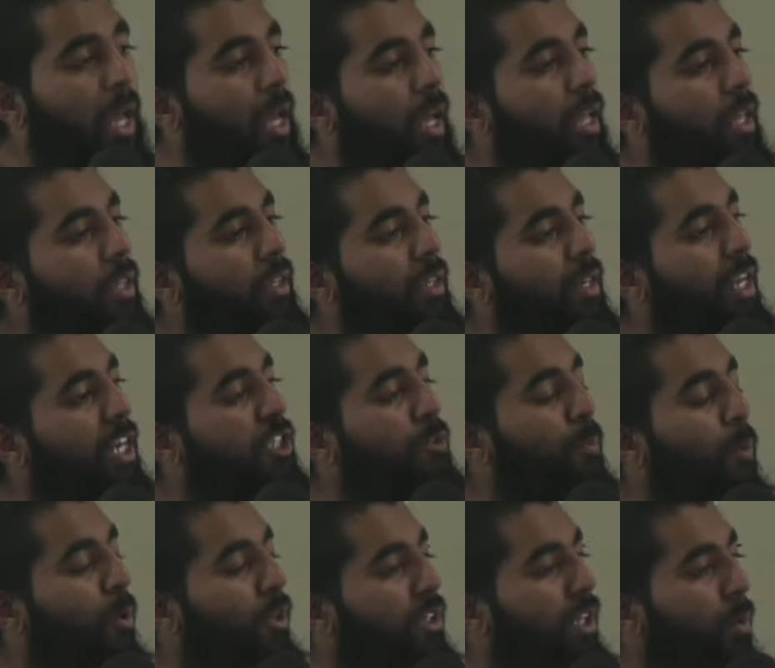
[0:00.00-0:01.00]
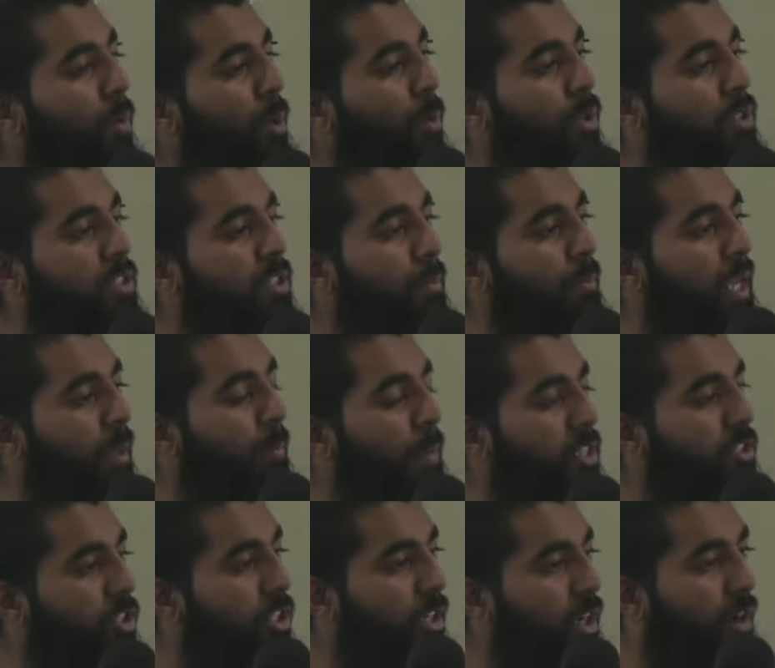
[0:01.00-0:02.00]
The next point that we want to make
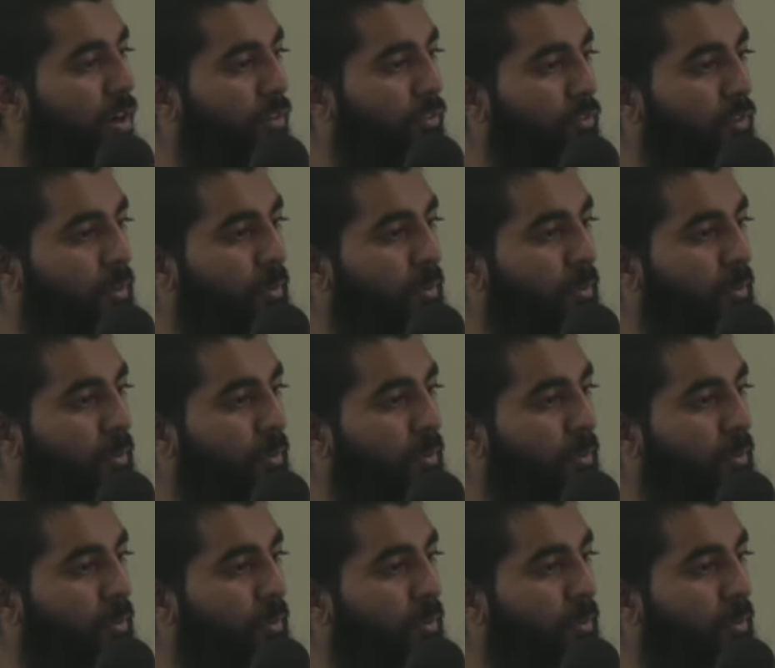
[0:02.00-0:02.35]
mention of